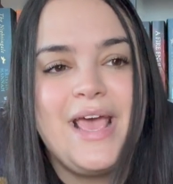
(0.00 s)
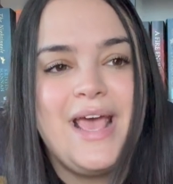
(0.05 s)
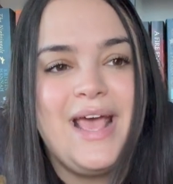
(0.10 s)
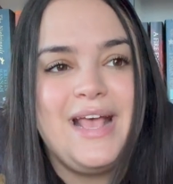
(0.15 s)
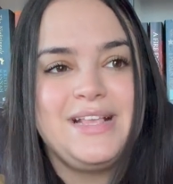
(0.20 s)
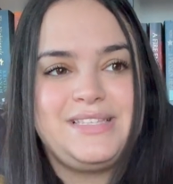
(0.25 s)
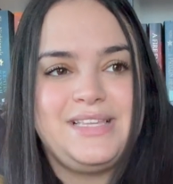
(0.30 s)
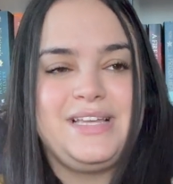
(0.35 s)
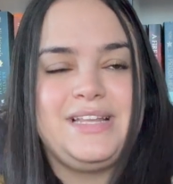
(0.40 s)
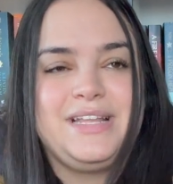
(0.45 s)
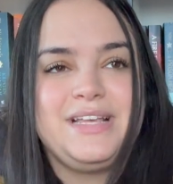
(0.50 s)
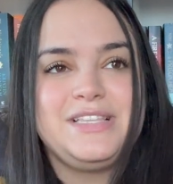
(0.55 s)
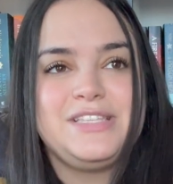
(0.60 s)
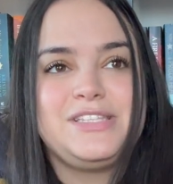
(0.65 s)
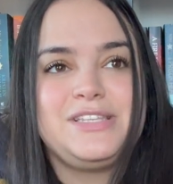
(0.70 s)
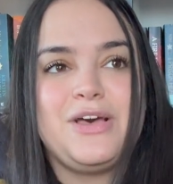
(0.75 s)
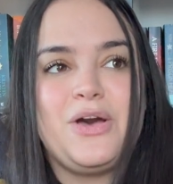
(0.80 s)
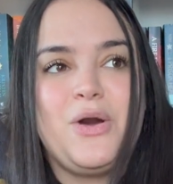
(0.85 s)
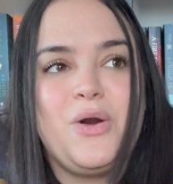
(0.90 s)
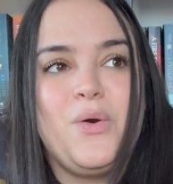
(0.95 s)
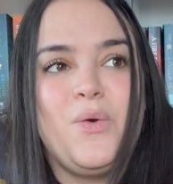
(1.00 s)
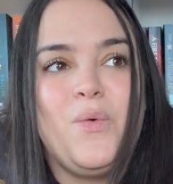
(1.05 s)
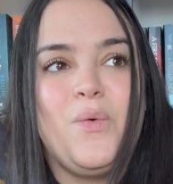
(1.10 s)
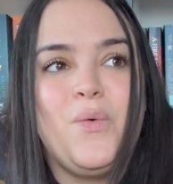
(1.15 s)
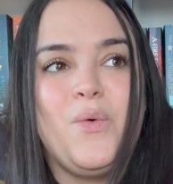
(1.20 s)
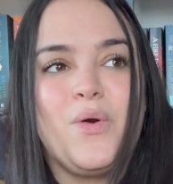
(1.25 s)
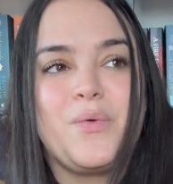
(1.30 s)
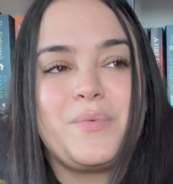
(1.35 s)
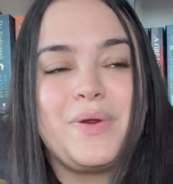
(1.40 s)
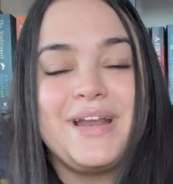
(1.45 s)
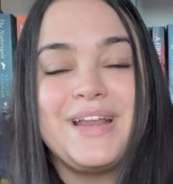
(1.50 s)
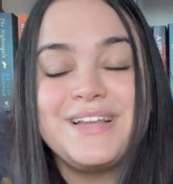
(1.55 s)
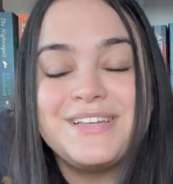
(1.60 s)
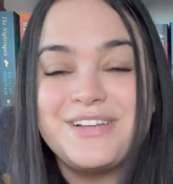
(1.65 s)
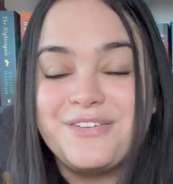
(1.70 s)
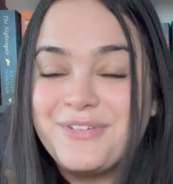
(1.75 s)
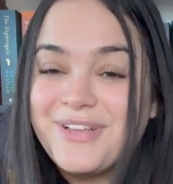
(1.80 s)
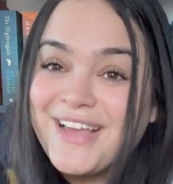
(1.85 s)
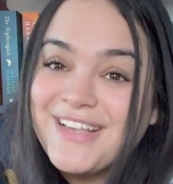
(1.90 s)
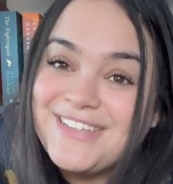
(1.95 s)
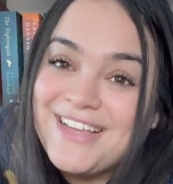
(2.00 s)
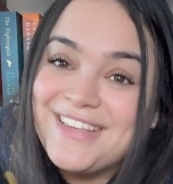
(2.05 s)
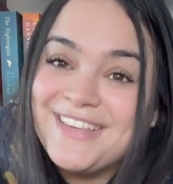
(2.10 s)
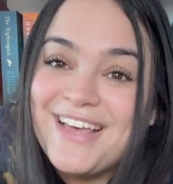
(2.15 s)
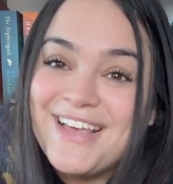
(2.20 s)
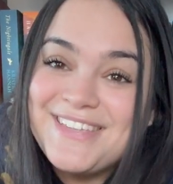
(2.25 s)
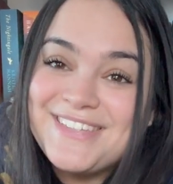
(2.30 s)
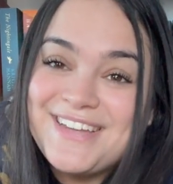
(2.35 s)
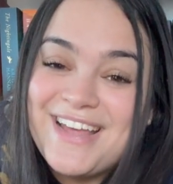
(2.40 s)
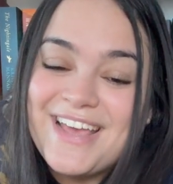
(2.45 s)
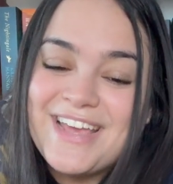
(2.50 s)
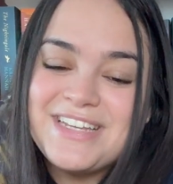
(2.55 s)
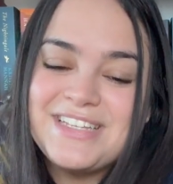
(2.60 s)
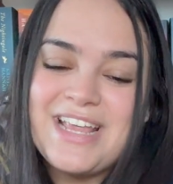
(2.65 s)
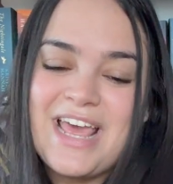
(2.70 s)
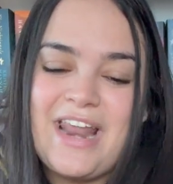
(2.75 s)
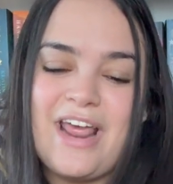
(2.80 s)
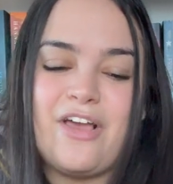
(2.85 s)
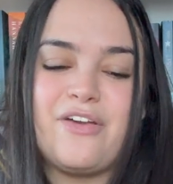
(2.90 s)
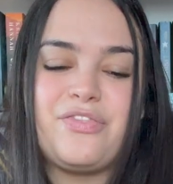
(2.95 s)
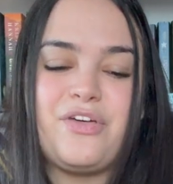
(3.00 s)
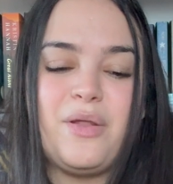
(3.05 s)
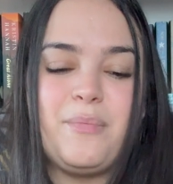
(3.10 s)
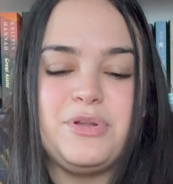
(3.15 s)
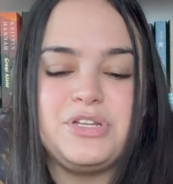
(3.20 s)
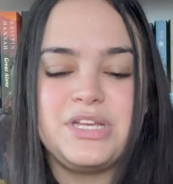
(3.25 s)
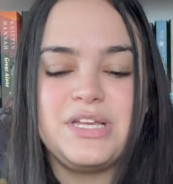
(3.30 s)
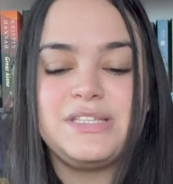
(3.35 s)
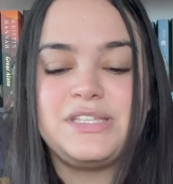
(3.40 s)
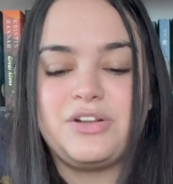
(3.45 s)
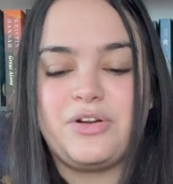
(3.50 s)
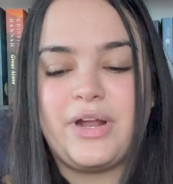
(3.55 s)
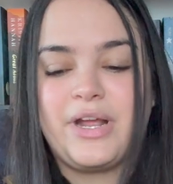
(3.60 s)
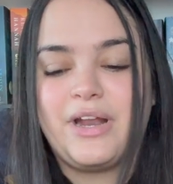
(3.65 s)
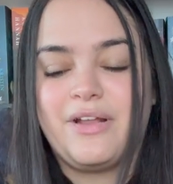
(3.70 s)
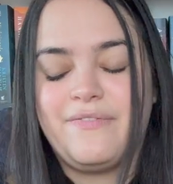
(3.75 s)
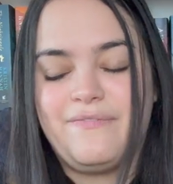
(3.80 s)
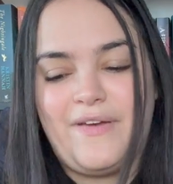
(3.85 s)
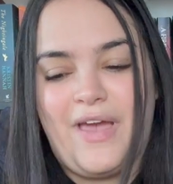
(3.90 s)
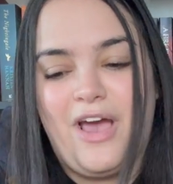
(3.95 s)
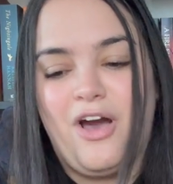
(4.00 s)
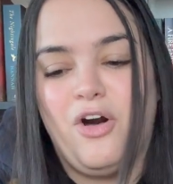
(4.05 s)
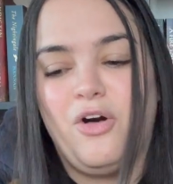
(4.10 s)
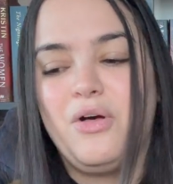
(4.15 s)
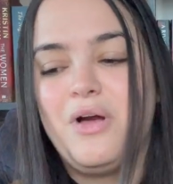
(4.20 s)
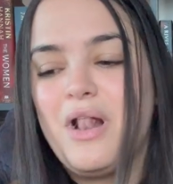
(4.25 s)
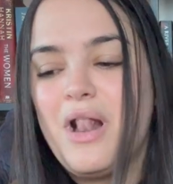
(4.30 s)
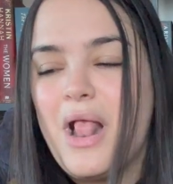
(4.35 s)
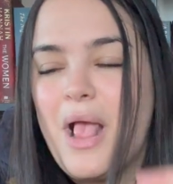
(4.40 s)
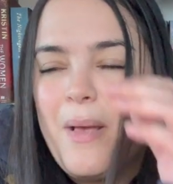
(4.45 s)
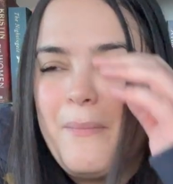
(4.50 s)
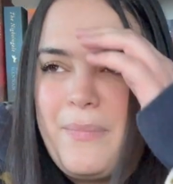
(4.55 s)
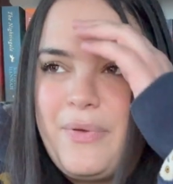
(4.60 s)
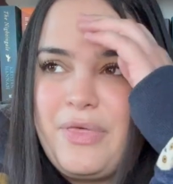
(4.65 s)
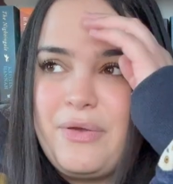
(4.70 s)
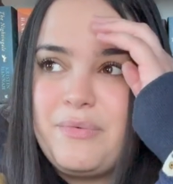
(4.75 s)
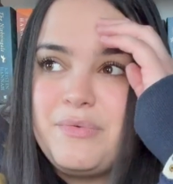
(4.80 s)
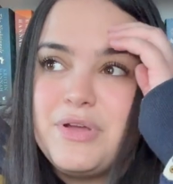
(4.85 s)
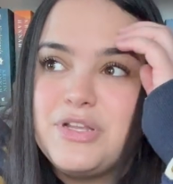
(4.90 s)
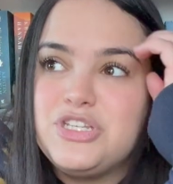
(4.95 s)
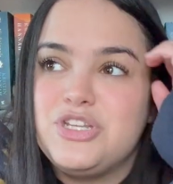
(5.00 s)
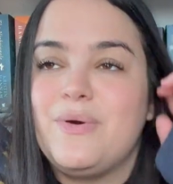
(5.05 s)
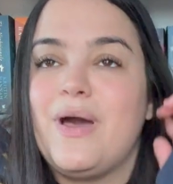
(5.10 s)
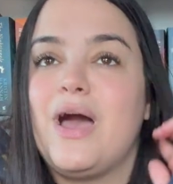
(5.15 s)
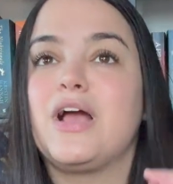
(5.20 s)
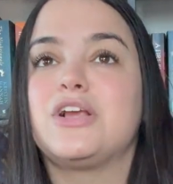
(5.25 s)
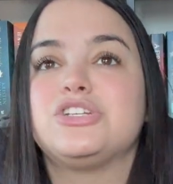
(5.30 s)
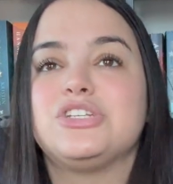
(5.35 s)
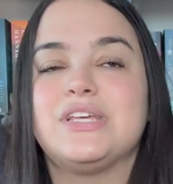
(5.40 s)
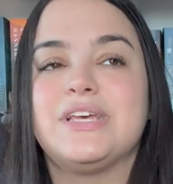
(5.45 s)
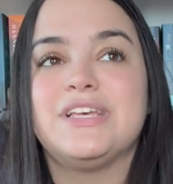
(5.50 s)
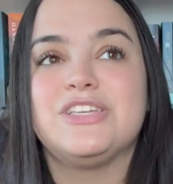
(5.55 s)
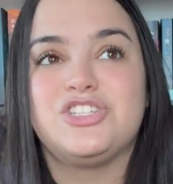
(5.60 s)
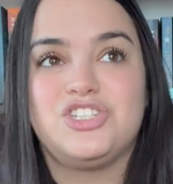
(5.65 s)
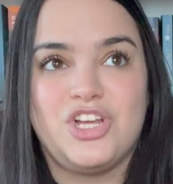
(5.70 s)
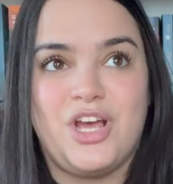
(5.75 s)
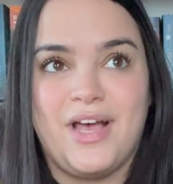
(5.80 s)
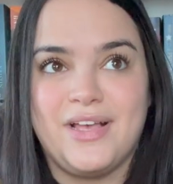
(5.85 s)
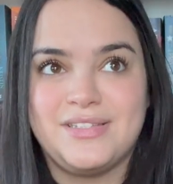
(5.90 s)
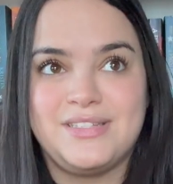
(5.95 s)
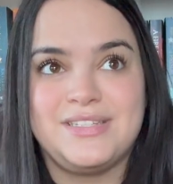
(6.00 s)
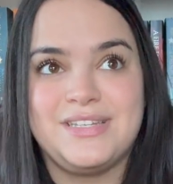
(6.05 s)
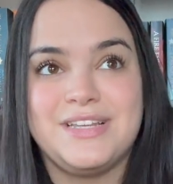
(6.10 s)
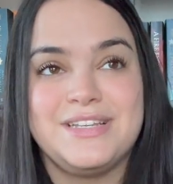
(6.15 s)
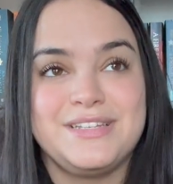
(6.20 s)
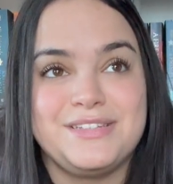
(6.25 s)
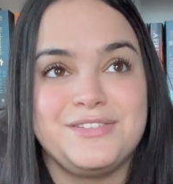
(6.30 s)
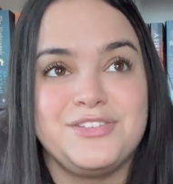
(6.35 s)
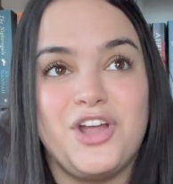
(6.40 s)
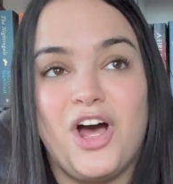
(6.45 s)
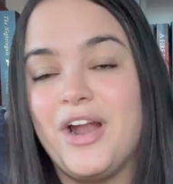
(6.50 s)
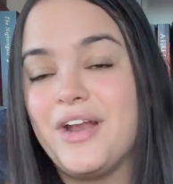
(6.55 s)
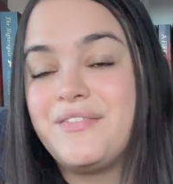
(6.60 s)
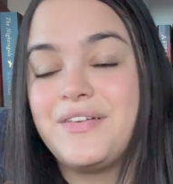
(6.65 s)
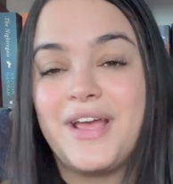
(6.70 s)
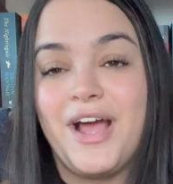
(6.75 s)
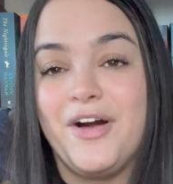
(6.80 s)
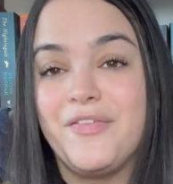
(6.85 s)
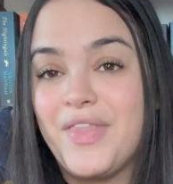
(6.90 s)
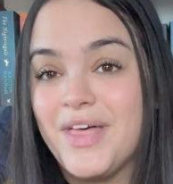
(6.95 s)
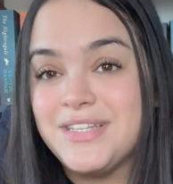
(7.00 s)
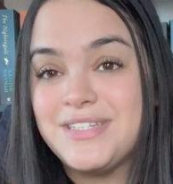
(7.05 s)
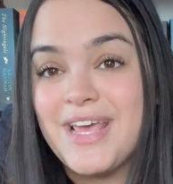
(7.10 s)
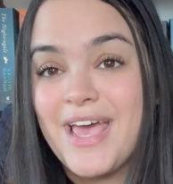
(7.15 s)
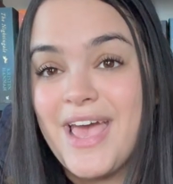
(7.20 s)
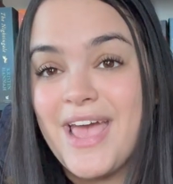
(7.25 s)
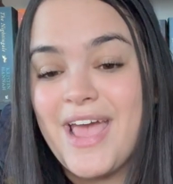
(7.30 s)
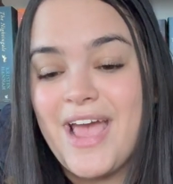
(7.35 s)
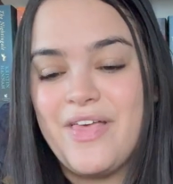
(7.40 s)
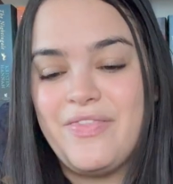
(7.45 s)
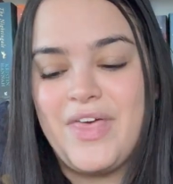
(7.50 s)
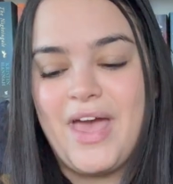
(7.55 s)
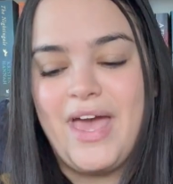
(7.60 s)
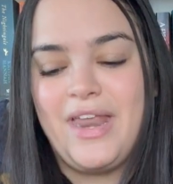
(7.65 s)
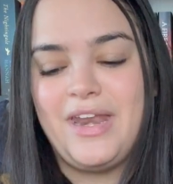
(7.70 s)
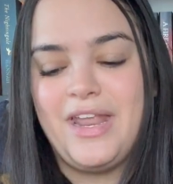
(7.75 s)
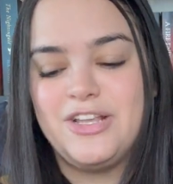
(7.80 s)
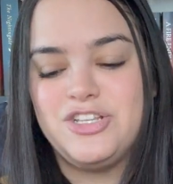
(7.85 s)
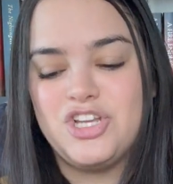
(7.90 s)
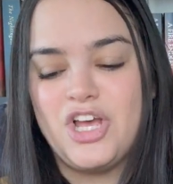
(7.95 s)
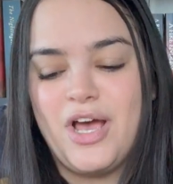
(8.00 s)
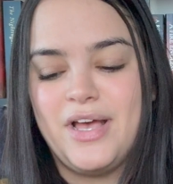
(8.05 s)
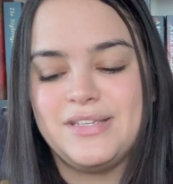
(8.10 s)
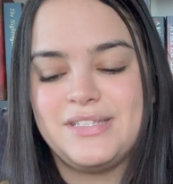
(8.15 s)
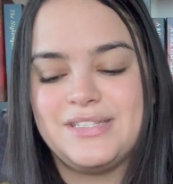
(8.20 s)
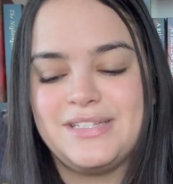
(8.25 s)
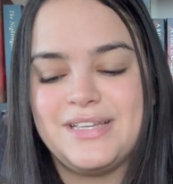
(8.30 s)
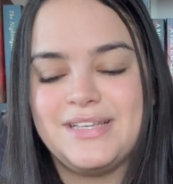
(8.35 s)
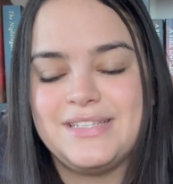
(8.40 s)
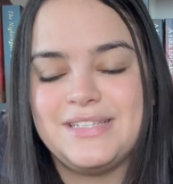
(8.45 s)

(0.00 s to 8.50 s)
and send that in. So reading didn't really get done last night, and I thought about considering it a fail, but I think what I'm gonna do actually is just not even count that day and then just